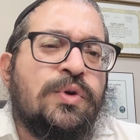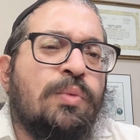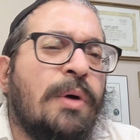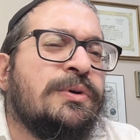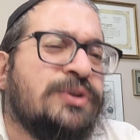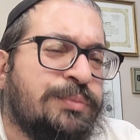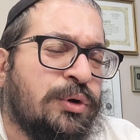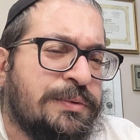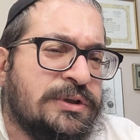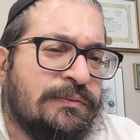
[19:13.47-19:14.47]
What was the
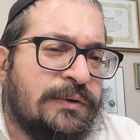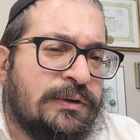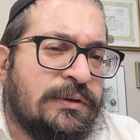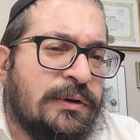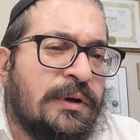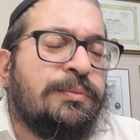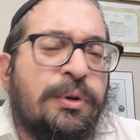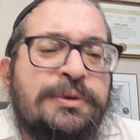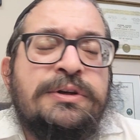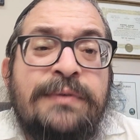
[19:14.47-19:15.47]
purpose of it?
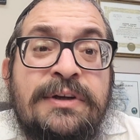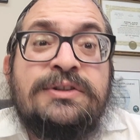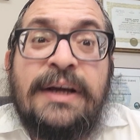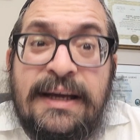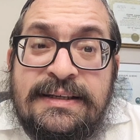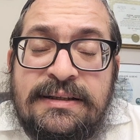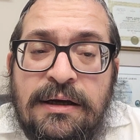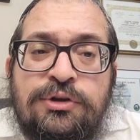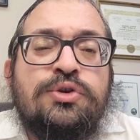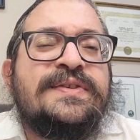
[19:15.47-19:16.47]
Purpose of it is, like I
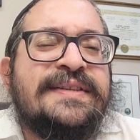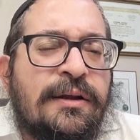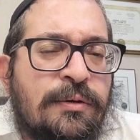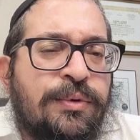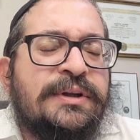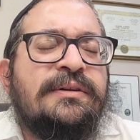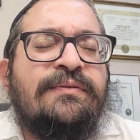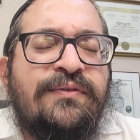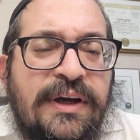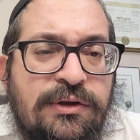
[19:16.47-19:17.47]
said, to celebrate the
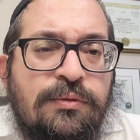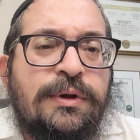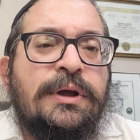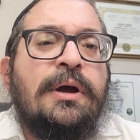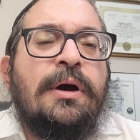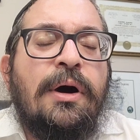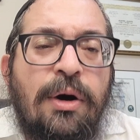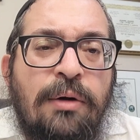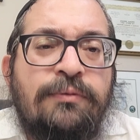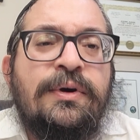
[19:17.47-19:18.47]
victory
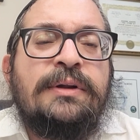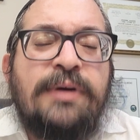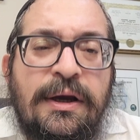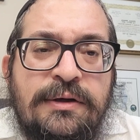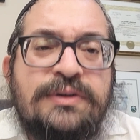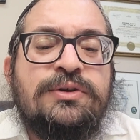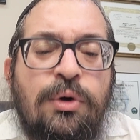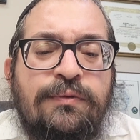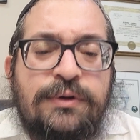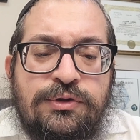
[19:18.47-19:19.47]
of Titus
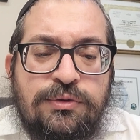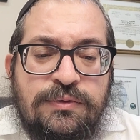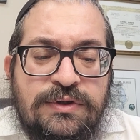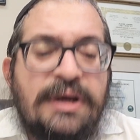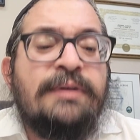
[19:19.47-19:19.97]
over the Jews.